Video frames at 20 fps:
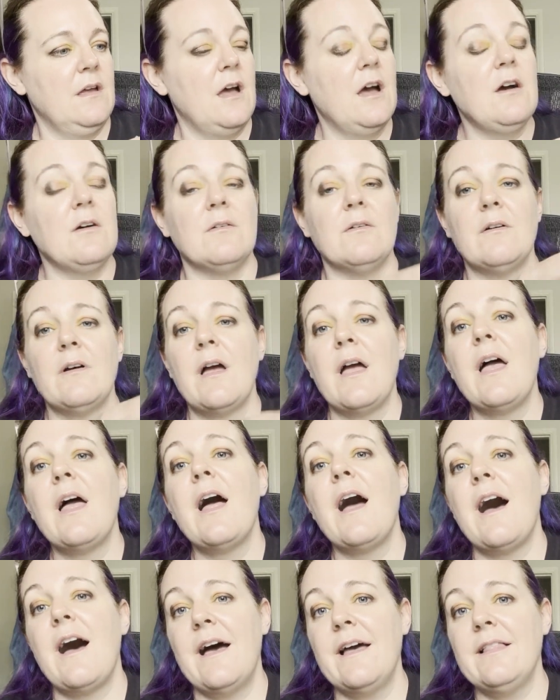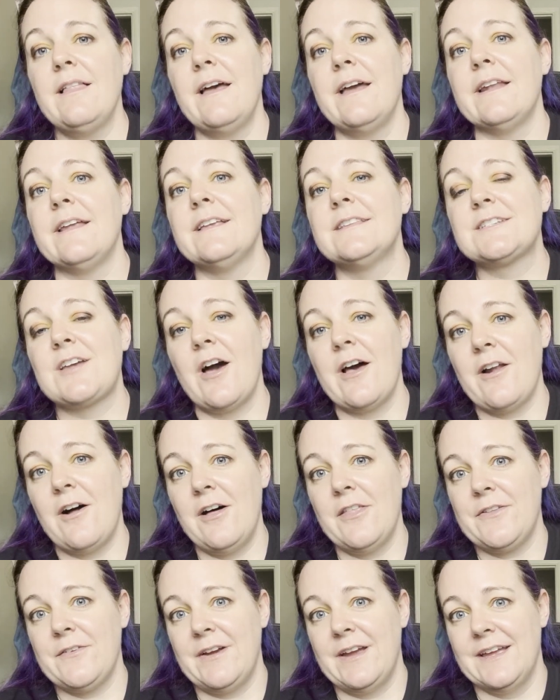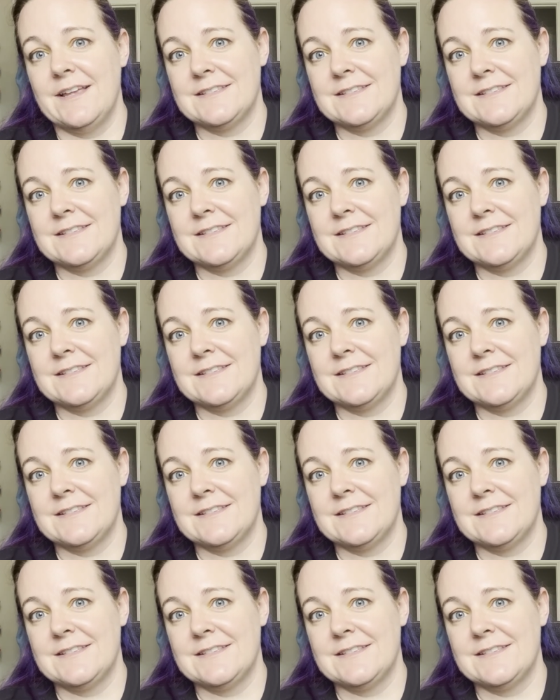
Oh, I lied. It's got all three.